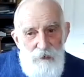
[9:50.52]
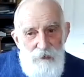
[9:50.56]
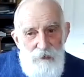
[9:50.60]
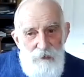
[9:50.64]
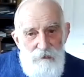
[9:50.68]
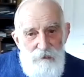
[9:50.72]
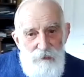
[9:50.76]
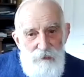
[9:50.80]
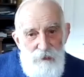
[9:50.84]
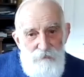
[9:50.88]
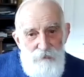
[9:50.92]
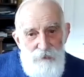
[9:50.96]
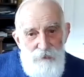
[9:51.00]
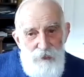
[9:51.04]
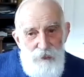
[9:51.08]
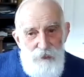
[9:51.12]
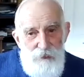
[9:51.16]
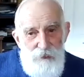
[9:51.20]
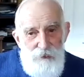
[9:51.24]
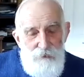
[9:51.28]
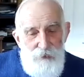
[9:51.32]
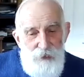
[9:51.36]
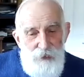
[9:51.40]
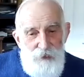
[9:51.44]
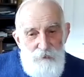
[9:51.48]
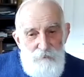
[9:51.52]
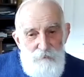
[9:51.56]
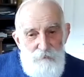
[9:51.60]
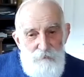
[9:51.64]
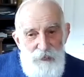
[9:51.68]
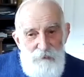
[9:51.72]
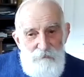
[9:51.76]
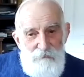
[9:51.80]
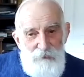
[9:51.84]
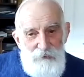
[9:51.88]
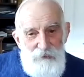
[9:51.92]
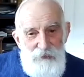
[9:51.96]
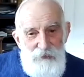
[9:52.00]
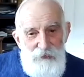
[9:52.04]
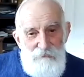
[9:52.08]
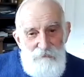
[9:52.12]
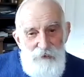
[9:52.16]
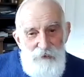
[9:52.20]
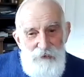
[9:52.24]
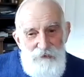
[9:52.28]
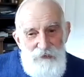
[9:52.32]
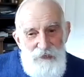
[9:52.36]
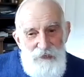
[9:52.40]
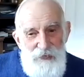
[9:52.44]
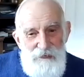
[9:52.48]
Don't turn to other people. You
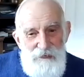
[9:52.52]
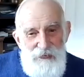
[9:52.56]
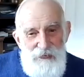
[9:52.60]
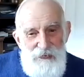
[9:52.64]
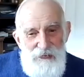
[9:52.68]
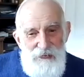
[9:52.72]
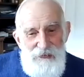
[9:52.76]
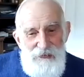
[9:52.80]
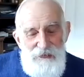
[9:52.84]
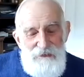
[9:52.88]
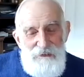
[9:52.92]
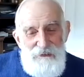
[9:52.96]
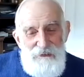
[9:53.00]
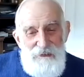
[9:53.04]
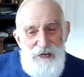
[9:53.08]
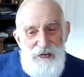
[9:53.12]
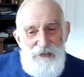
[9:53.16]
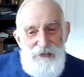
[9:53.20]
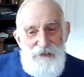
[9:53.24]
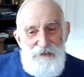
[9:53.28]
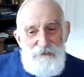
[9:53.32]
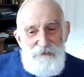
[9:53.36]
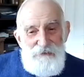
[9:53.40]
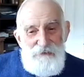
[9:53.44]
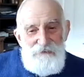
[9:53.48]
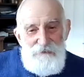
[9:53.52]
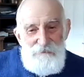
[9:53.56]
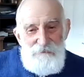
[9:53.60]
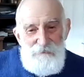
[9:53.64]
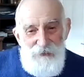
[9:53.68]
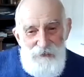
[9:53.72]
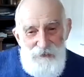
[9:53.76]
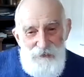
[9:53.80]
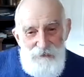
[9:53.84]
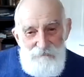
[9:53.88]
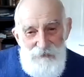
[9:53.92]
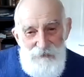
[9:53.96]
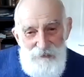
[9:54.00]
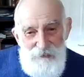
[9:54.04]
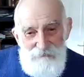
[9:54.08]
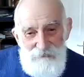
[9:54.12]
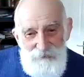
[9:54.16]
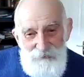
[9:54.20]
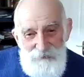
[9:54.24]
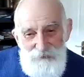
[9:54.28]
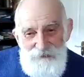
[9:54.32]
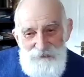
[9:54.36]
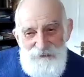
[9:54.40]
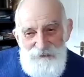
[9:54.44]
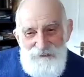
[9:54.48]
won't get anything natural from other
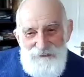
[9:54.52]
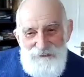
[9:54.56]
people.